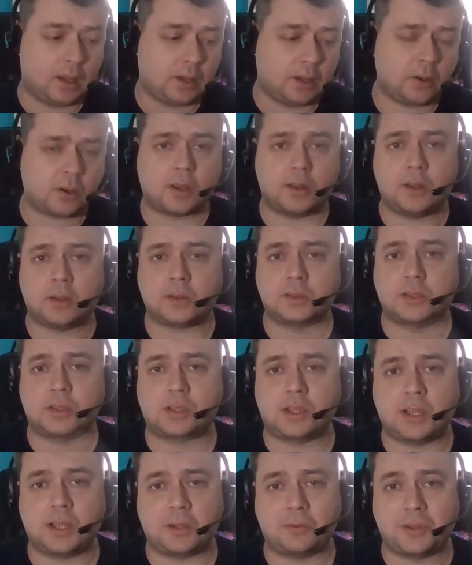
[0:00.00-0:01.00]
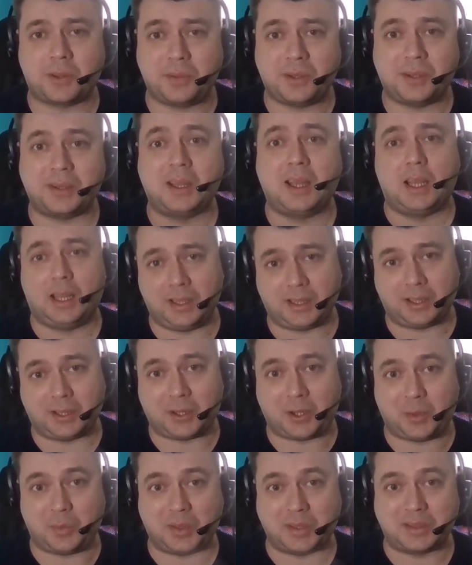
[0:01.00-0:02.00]
you can also share with me in
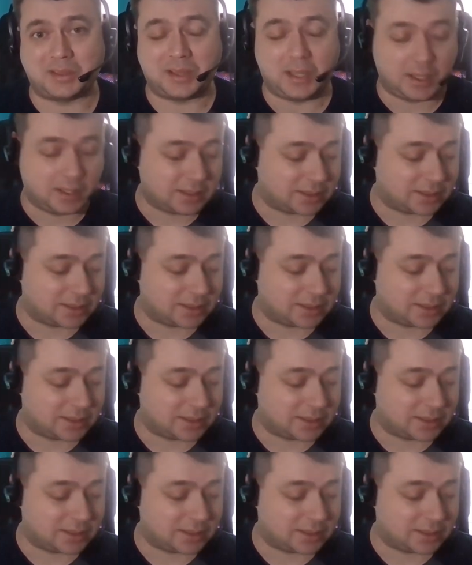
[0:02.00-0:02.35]
comments.